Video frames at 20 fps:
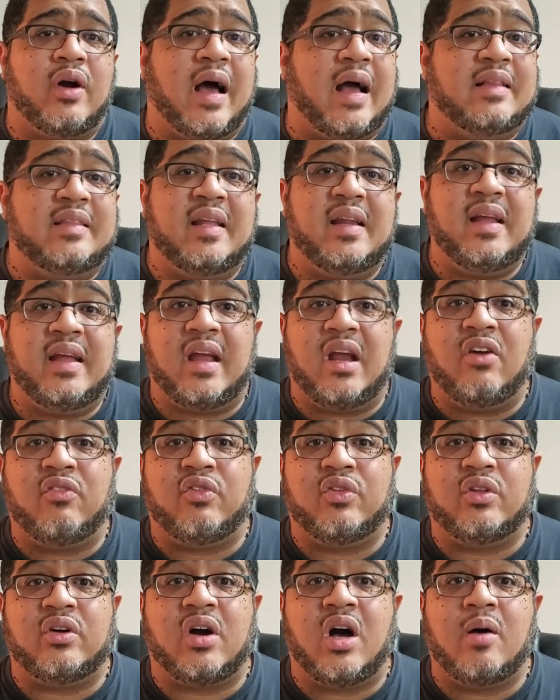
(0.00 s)
I didn't care
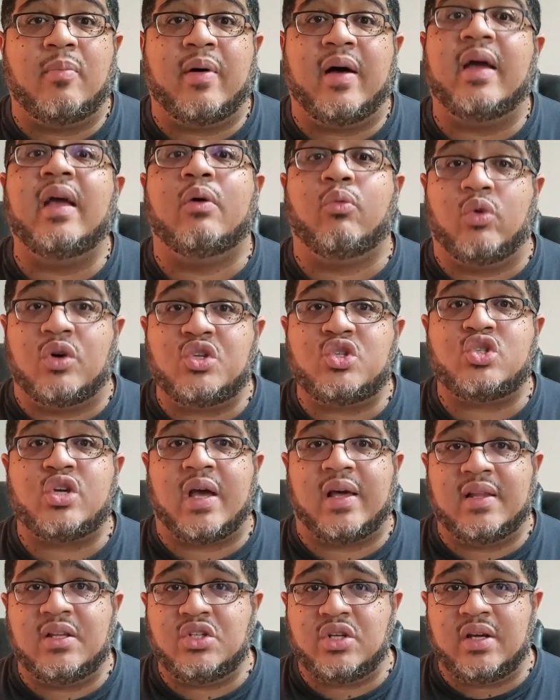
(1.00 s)
for the combat. It was
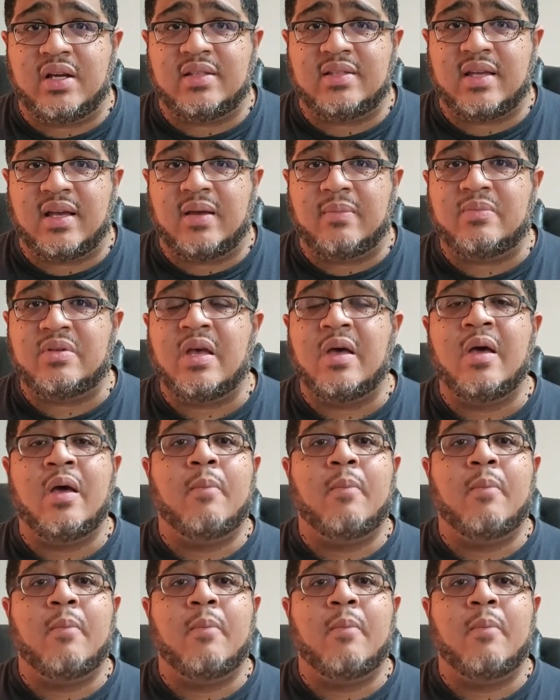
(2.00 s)
challenging at times,